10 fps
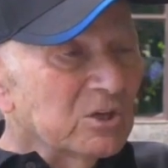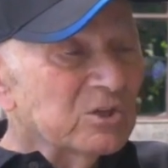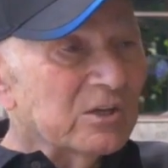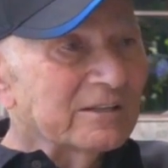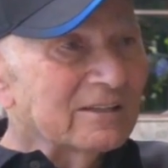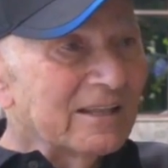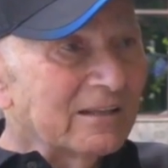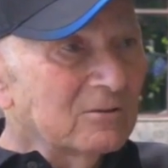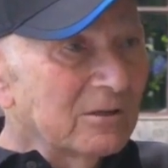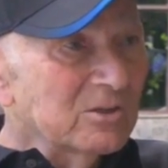He studied
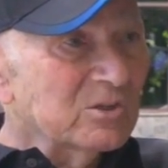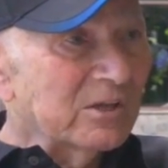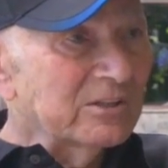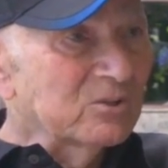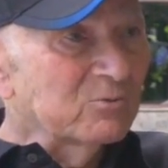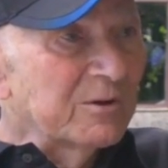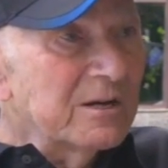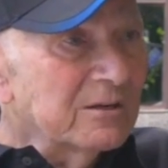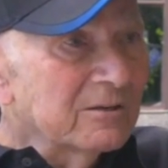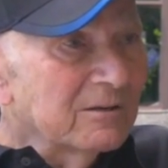Latin, he studied
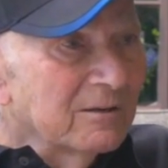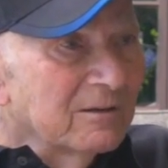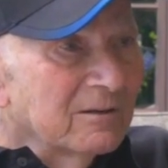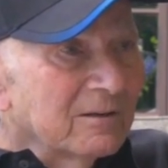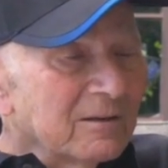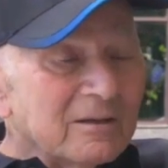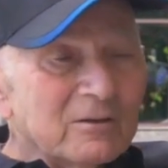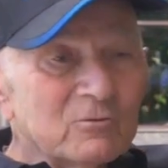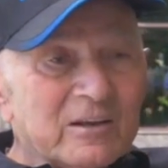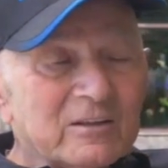Greek,
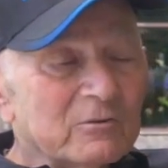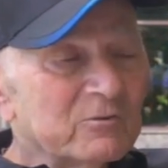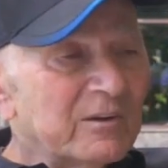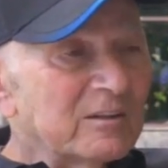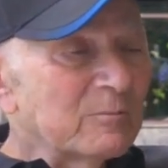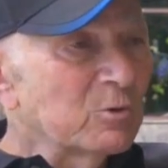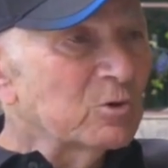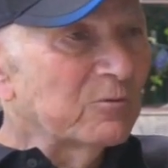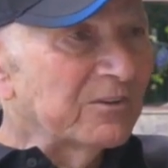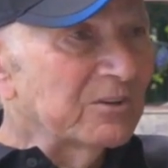he read the
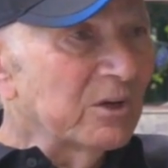books of